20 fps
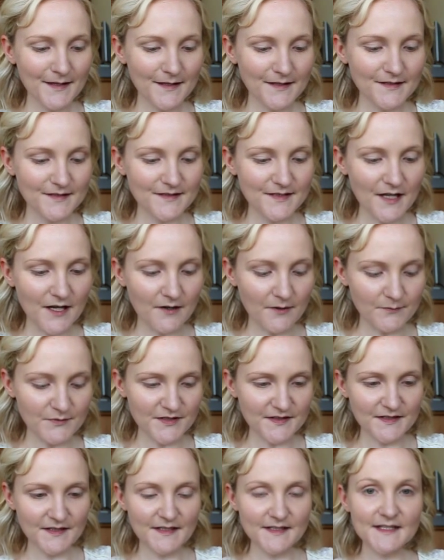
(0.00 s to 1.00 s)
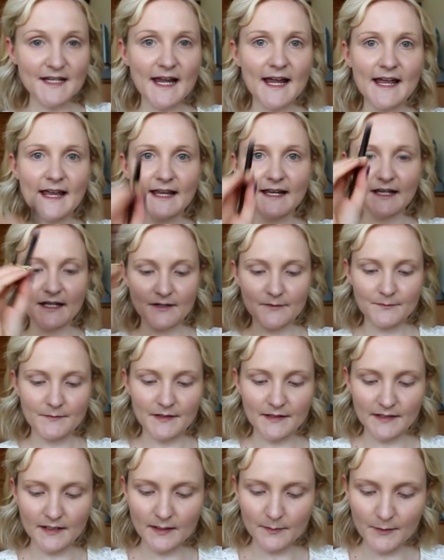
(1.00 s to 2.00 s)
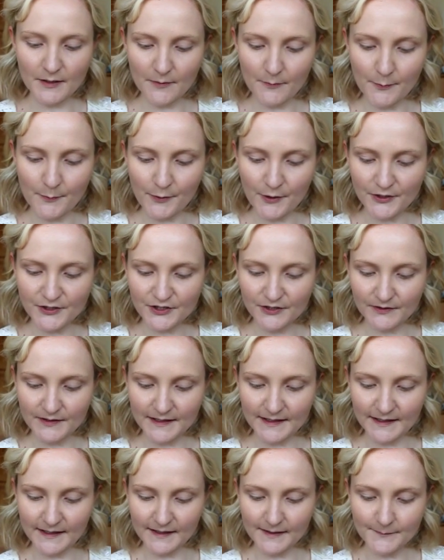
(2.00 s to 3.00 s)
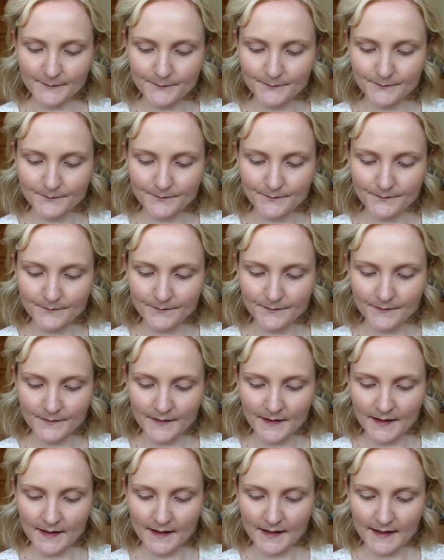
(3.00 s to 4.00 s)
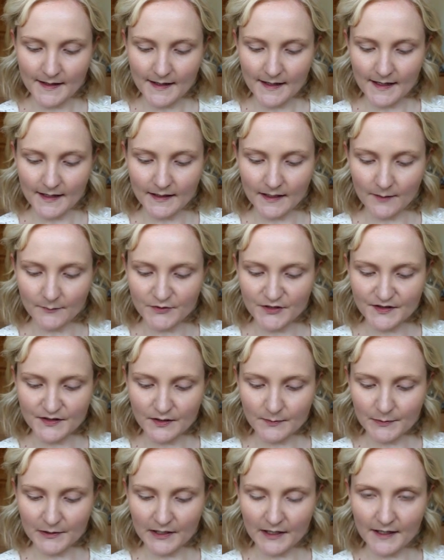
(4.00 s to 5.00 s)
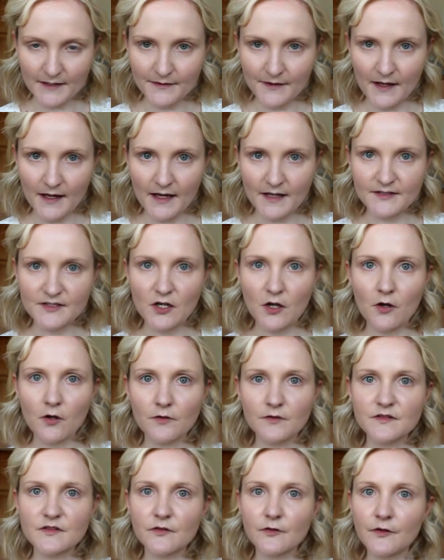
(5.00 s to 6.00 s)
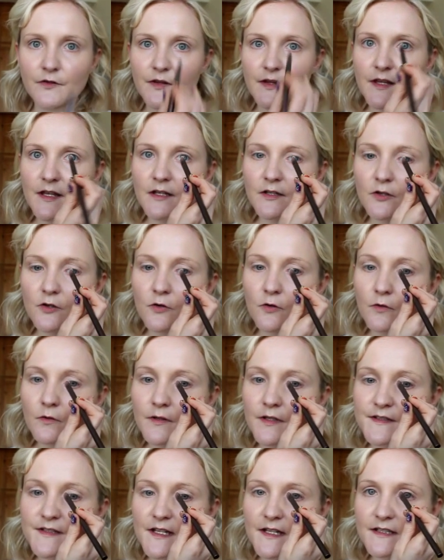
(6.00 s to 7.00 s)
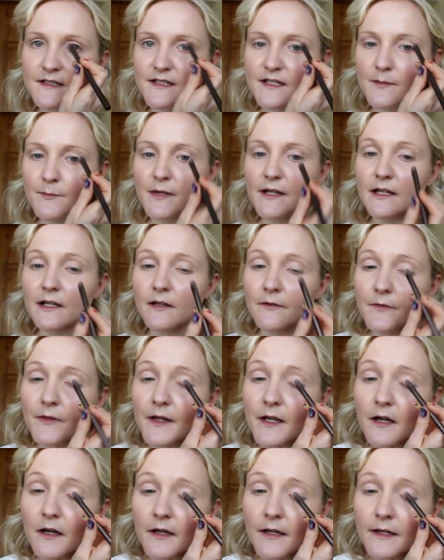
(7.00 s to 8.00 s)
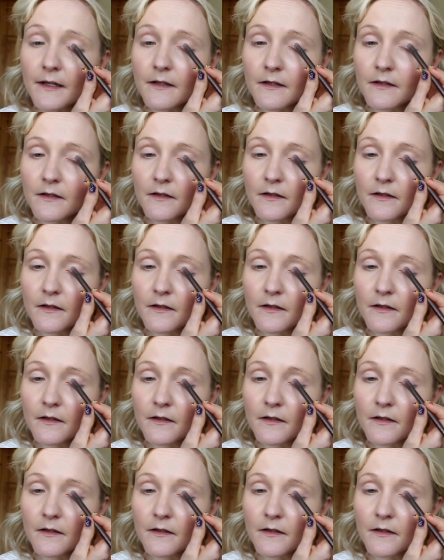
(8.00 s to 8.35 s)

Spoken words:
So I'm just going to take a little bit of brush on here, and I'm just going to apply that on sort of the inner corners into the middle of the eye.